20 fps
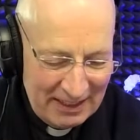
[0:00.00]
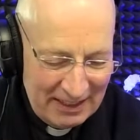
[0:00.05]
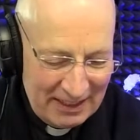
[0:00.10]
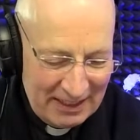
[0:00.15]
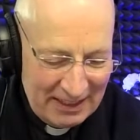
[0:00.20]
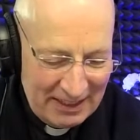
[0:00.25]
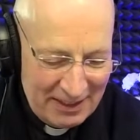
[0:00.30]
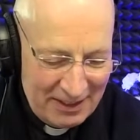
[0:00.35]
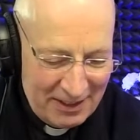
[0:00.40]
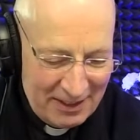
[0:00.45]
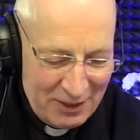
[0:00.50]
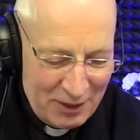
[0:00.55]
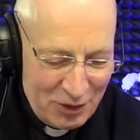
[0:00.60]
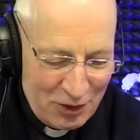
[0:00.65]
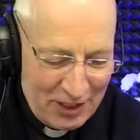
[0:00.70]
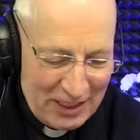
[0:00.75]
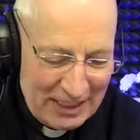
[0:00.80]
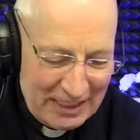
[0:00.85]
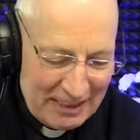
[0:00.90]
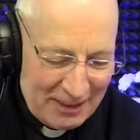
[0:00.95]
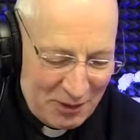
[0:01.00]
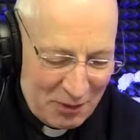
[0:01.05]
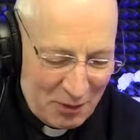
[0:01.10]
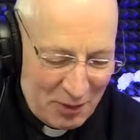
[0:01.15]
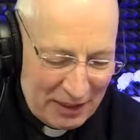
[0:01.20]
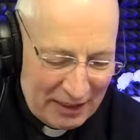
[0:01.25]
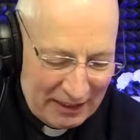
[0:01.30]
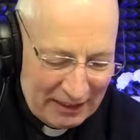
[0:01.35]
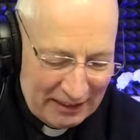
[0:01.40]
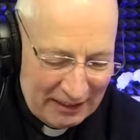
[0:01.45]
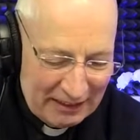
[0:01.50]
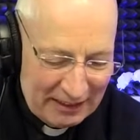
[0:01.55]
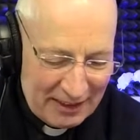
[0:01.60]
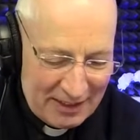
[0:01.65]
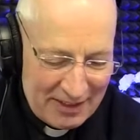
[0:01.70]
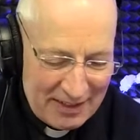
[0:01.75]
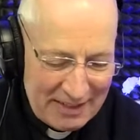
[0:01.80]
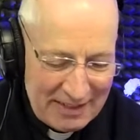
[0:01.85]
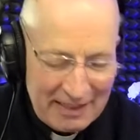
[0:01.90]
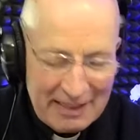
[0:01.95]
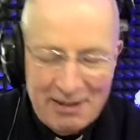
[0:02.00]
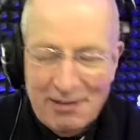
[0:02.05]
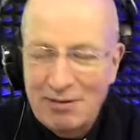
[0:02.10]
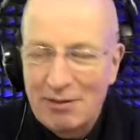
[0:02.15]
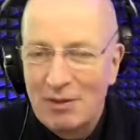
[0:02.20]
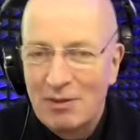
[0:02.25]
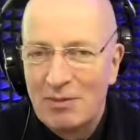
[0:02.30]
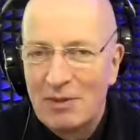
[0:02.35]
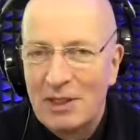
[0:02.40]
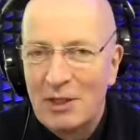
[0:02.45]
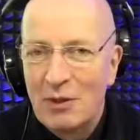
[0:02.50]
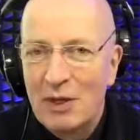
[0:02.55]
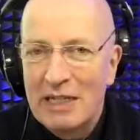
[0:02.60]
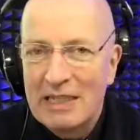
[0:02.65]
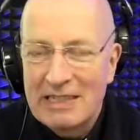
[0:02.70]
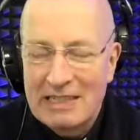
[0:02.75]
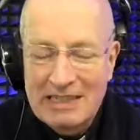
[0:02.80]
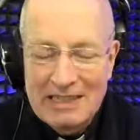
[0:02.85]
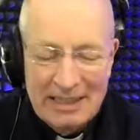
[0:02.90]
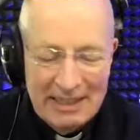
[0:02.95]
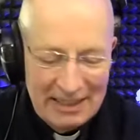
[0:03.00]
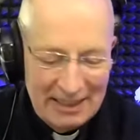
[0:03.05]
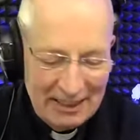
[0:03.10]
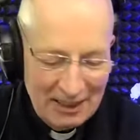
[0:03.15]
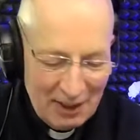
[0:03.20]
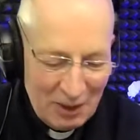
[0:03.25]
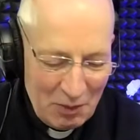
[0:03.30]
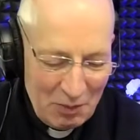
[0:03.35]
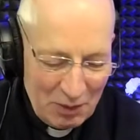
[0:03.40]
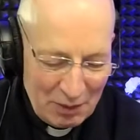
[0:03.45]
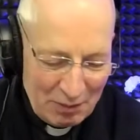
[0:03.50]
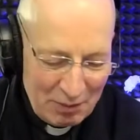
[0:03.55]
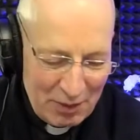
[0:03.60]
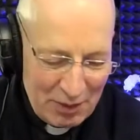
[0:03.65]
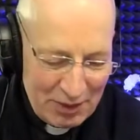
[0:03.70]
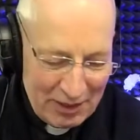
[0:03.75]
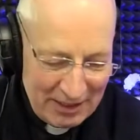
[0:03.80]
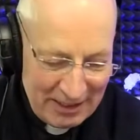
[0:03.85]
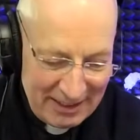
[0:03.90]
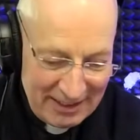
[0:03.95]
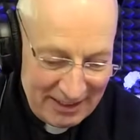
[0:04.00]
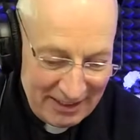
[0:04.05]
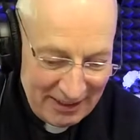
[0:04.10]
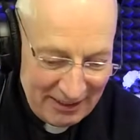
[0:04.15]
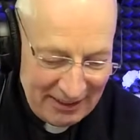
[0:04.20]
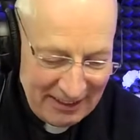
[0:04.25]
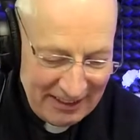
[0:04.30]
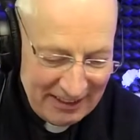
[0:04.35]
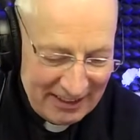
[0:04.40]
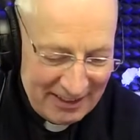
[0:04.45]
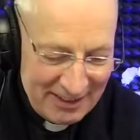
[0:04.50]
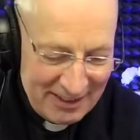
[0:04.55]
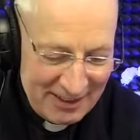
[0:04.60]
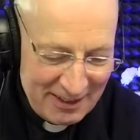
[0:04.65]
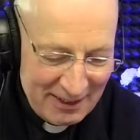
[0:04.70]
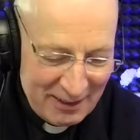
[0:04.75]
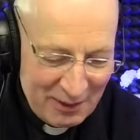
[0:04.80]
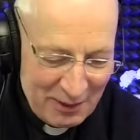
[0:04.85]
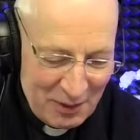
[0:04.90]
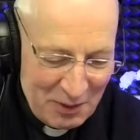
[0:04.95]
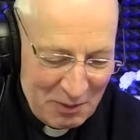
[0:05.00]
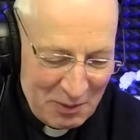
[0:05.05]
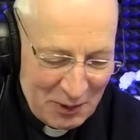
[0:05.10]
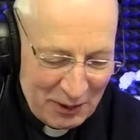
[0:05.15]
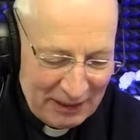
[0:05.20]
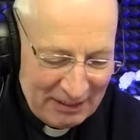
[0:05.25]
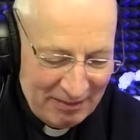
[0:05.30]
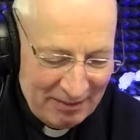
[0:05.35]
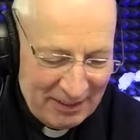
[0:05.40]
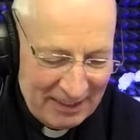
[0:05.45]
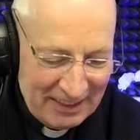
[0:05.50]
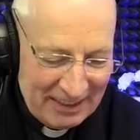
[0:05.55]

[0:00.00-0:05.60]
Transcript: And Janine as well is listening from the US, up bright and early this hour of the morning,